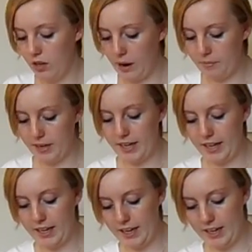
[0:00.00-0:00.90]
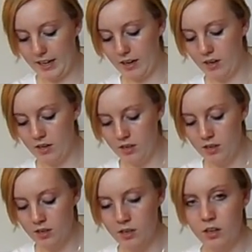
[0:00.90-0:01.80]
I'm taking
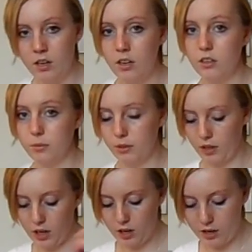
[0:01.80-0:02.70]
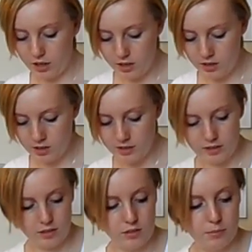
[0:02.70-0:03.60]
some mascara,
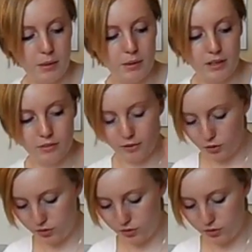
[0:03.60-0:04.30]
this is Maybelline